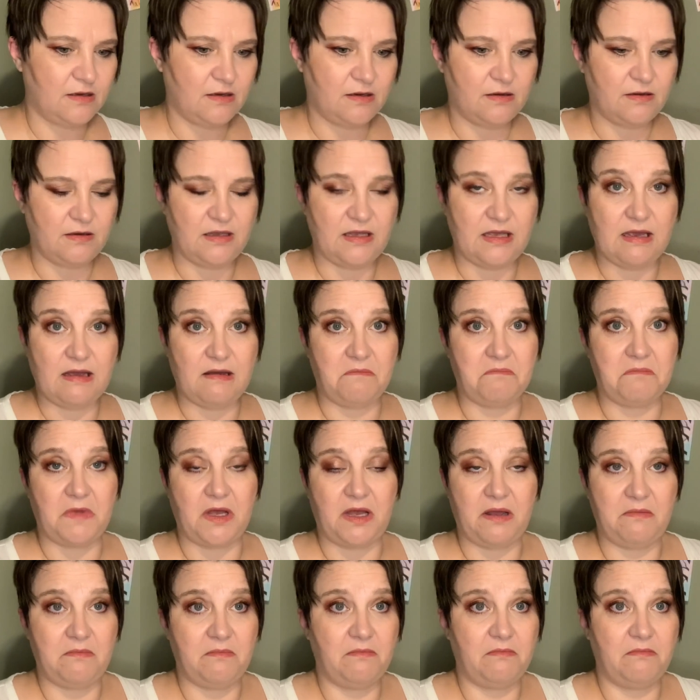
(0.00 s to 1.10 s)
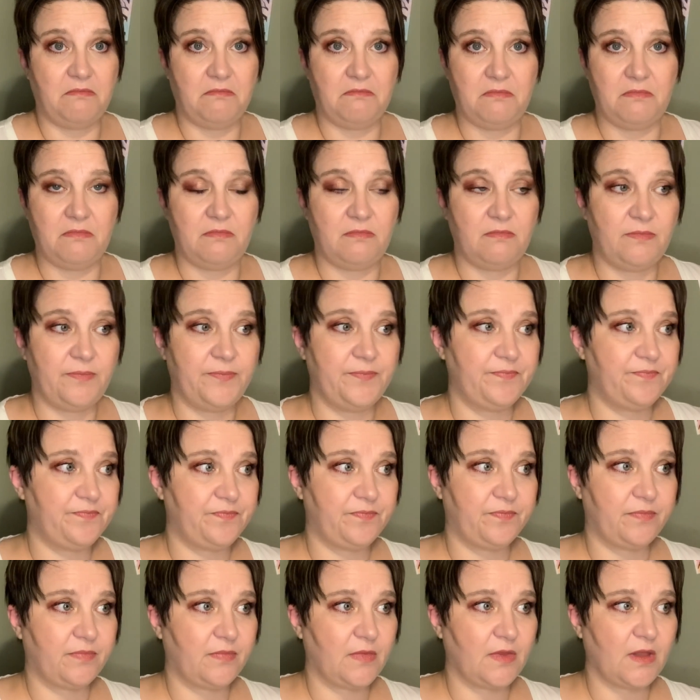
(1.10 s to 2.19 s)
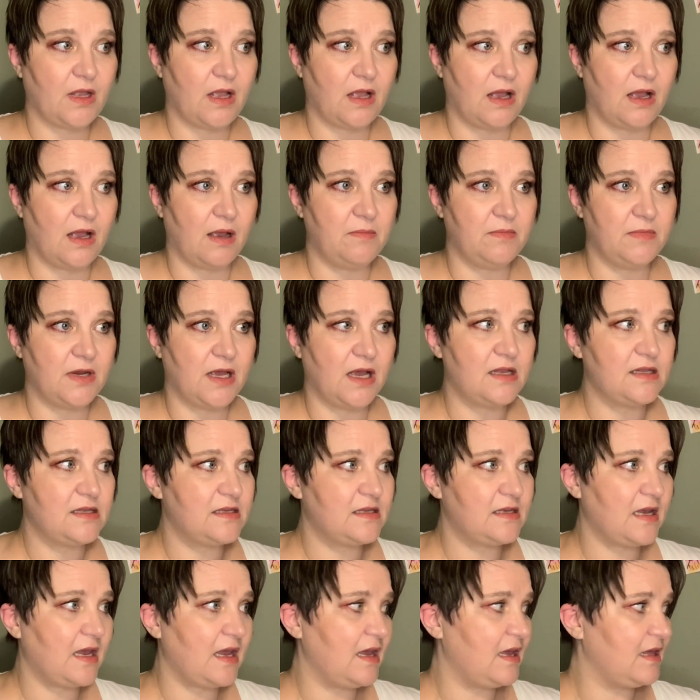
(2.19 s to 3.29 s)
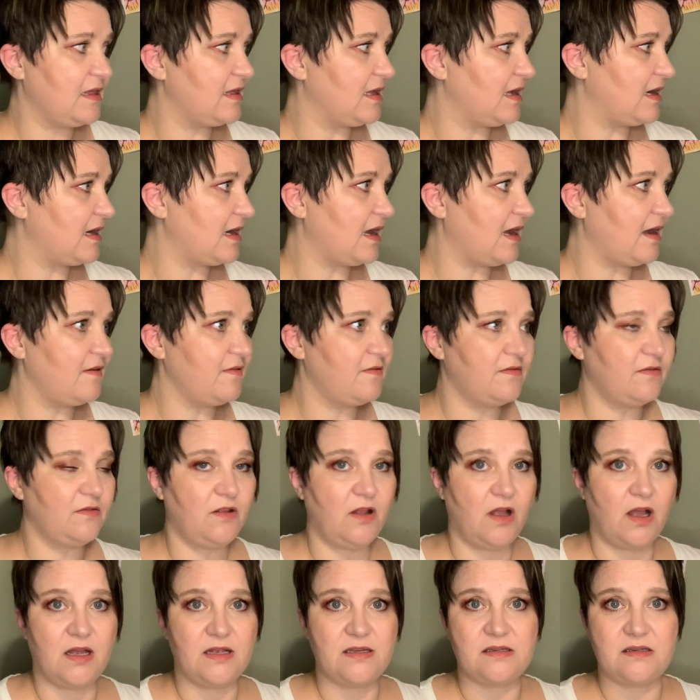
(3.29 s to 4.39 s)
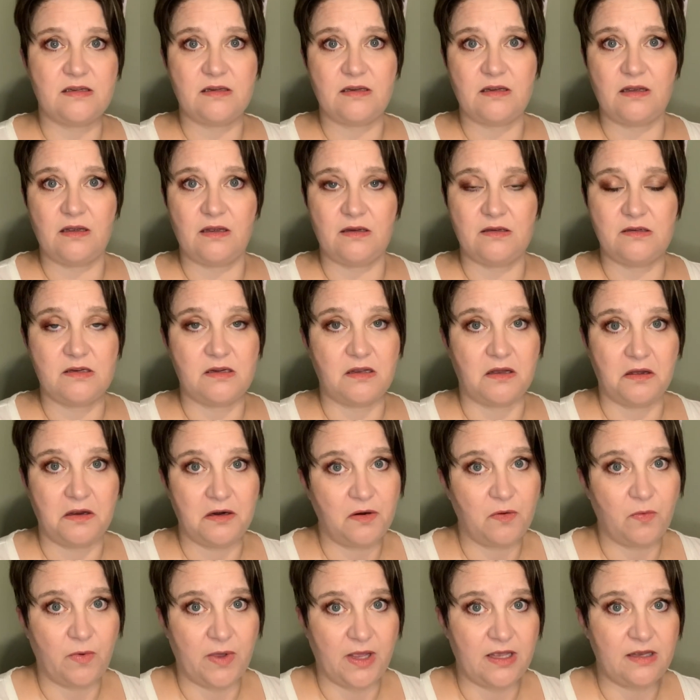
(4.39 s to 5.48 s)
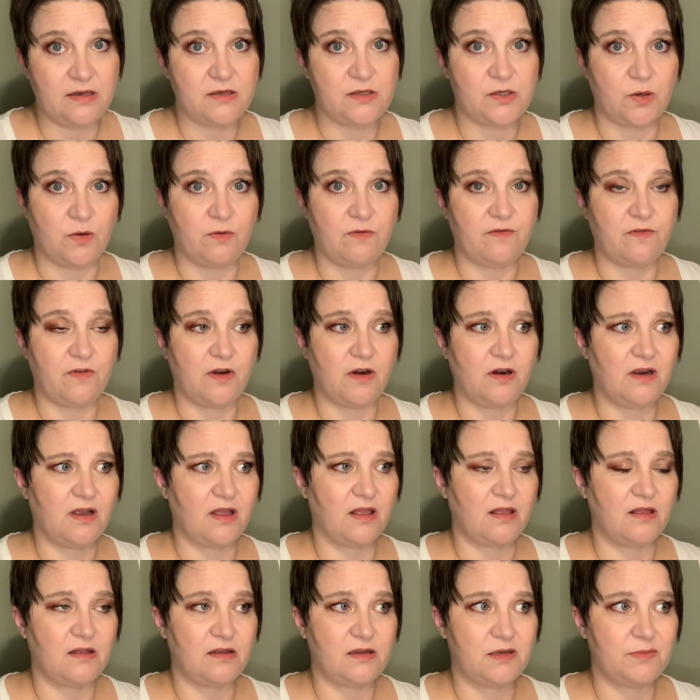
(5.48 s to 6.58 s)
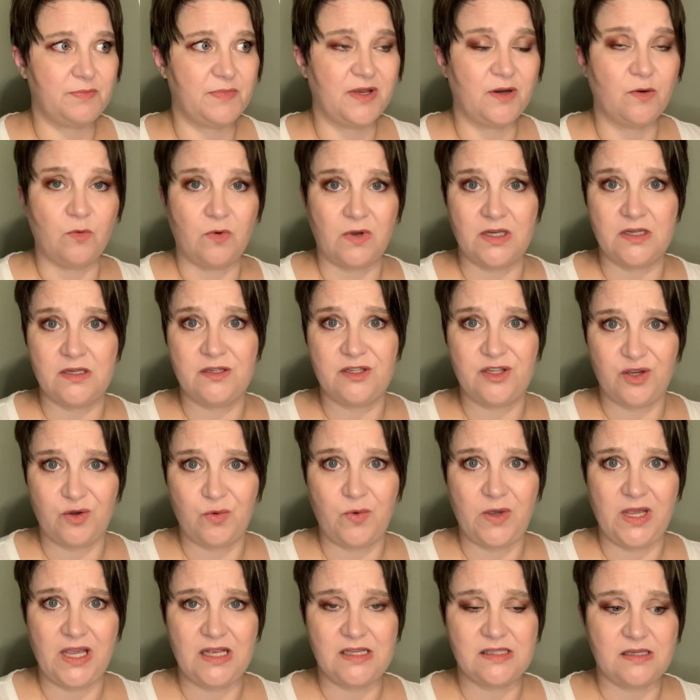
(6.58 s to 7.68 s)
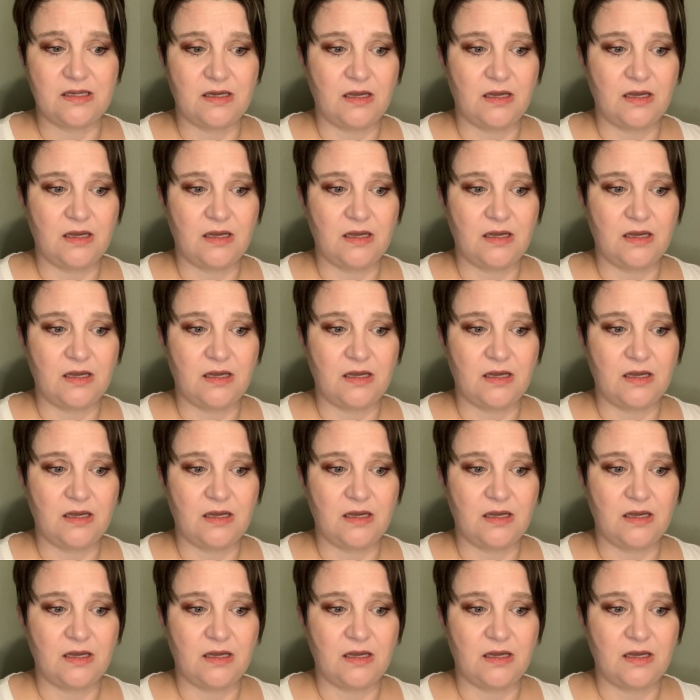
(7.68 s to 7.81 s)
yeah, I'm not saying that I've lost a ton of weight so far. It's been, 2 weeks?